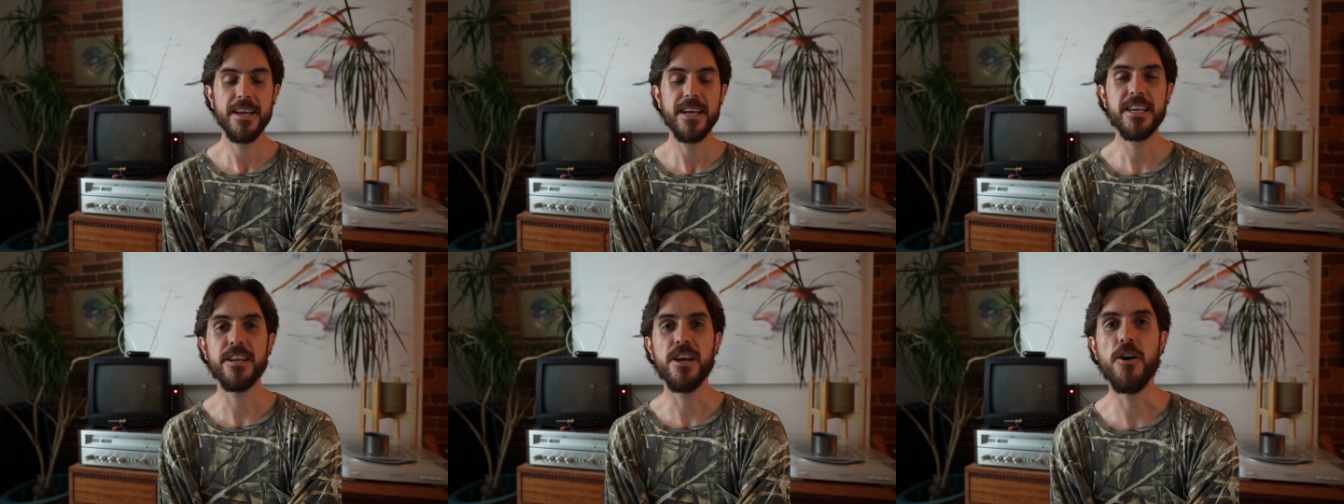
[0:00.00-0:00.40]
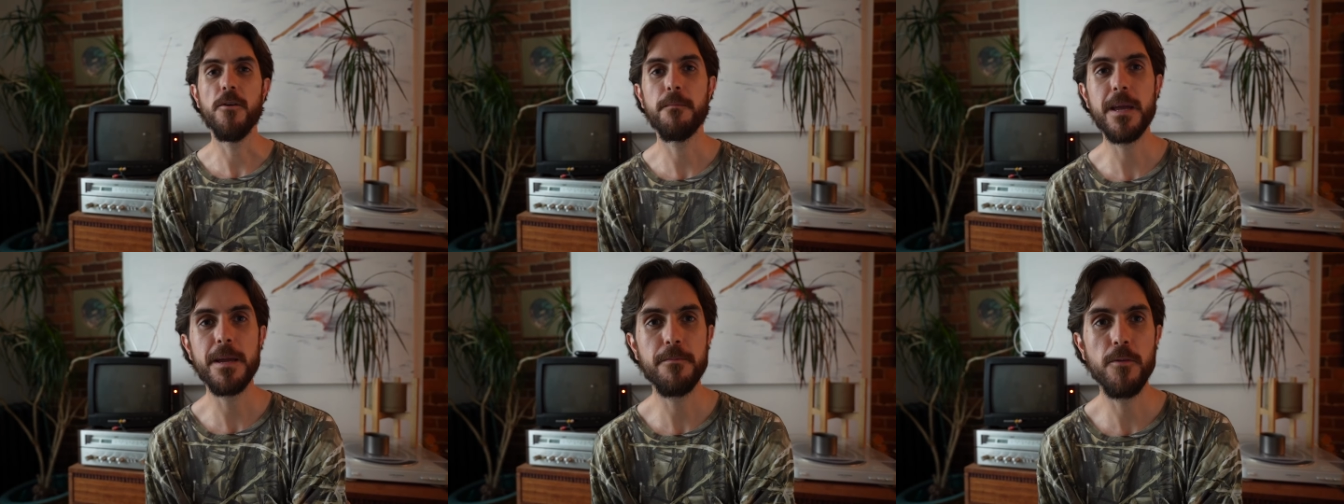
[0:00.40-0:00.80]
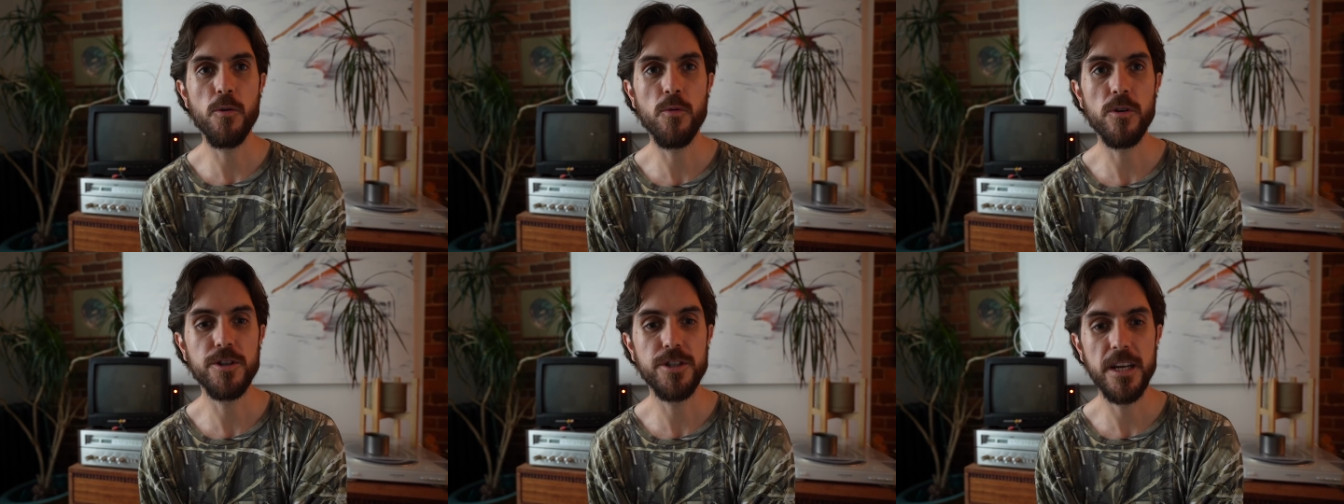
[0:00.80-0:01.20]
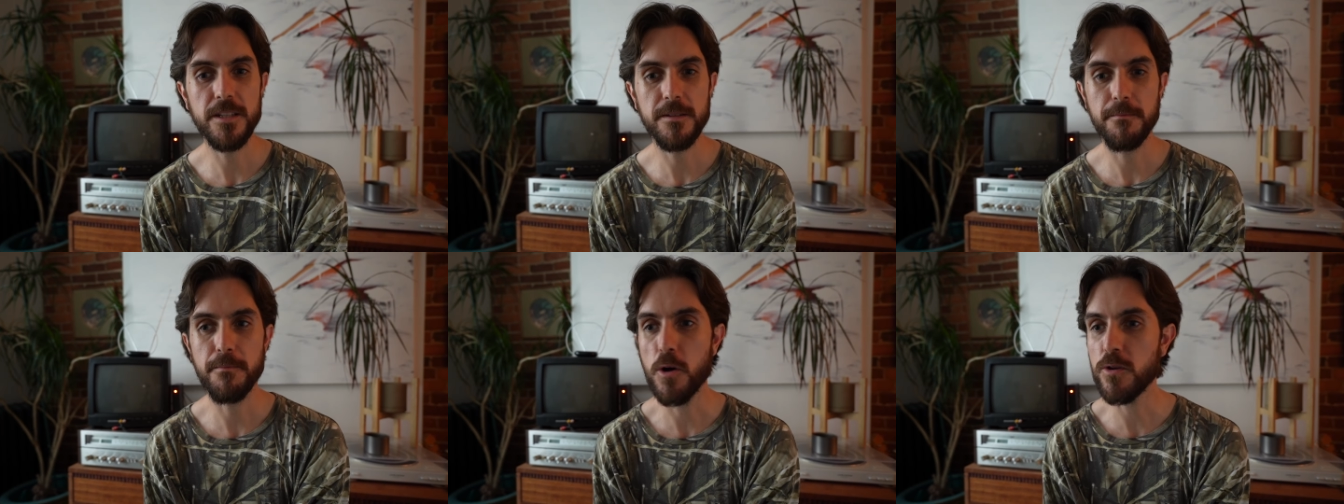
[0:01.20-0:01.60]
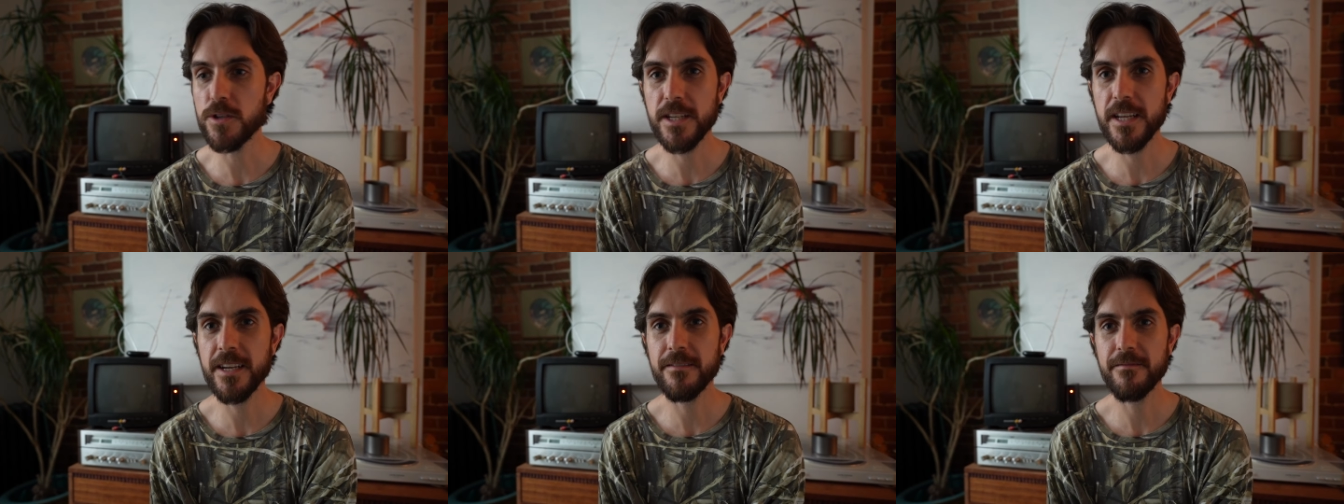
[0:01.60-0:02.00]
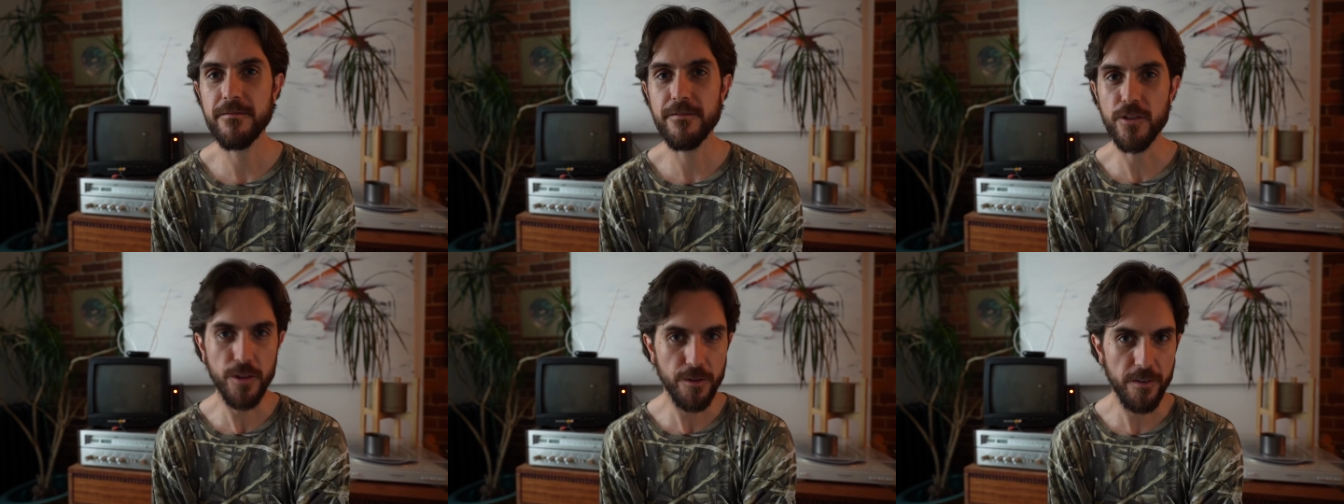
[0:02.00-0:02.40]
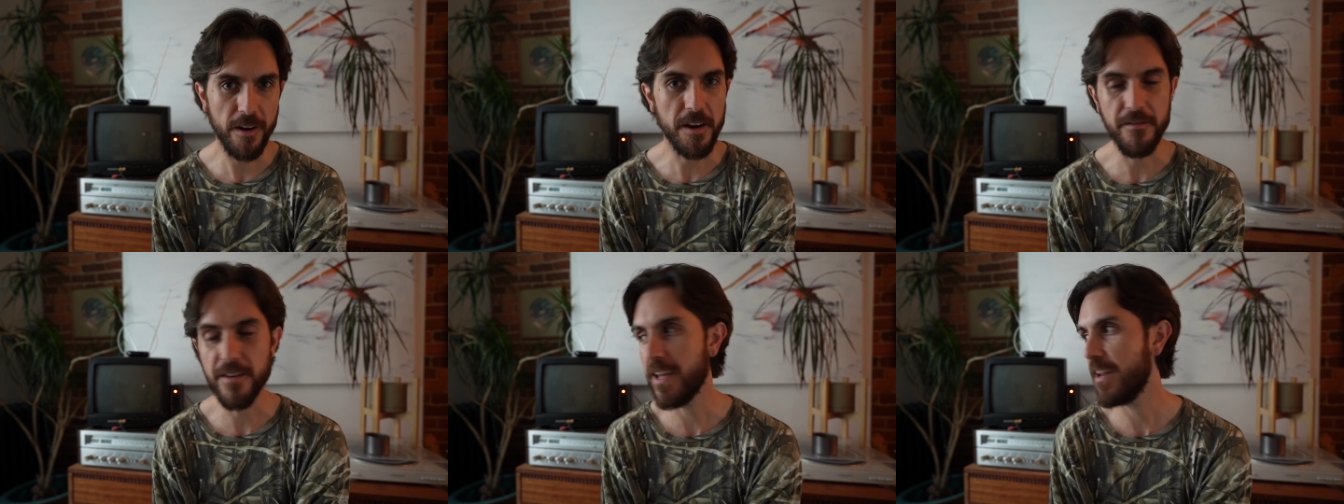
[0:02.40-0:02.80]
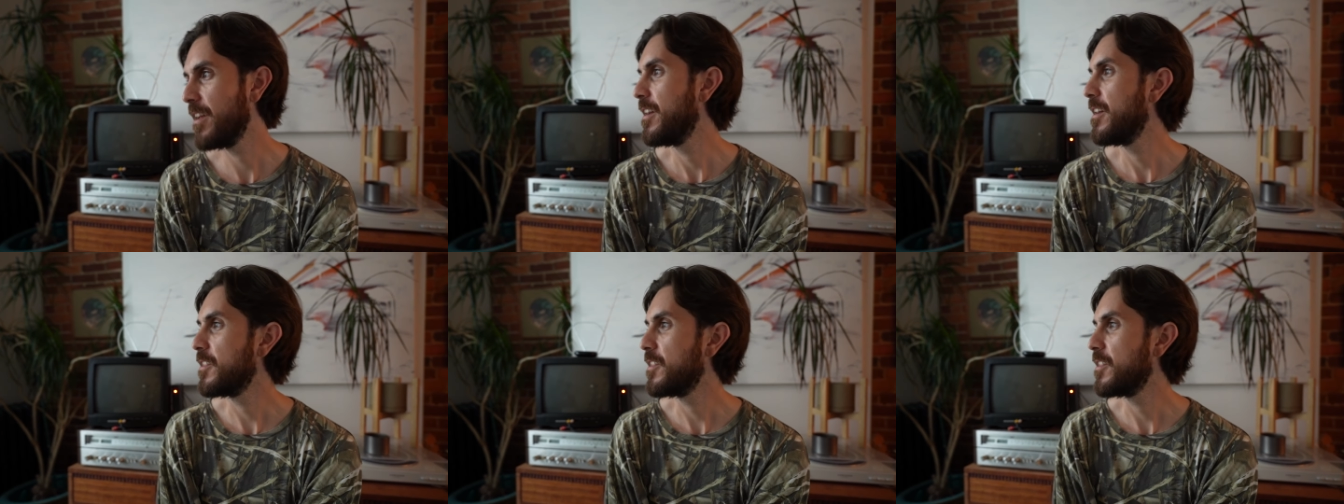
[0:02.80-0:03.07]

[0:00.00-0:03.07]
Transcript: You know, people were just posting for the fun of it.